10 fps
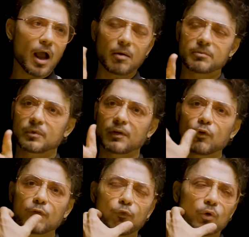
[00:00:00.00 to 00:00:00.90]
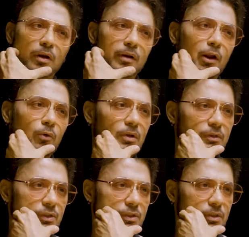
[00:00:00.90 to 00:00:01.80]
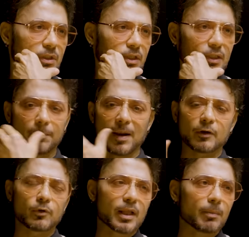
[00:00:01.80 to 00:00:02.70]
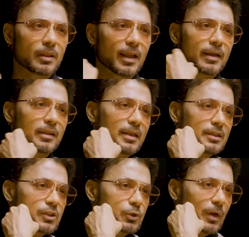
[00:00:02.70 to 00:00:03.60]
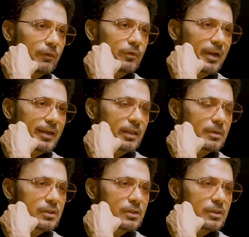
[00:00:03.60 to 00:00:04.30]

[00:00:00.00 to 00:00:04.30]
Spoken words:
How, they've got 400 outlets. They plan to double that in the next 12, 18